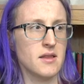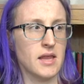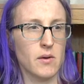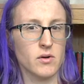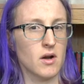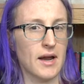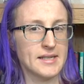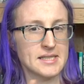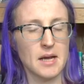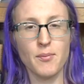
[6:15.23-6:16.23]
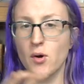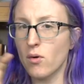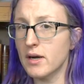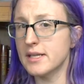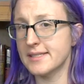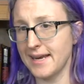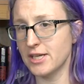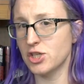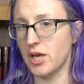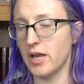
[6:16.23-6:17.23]
They were a separate
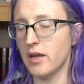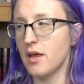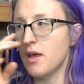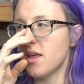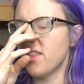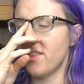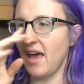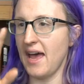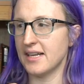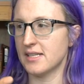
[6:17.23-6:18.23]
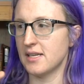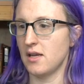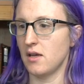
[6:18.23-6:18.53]
organization that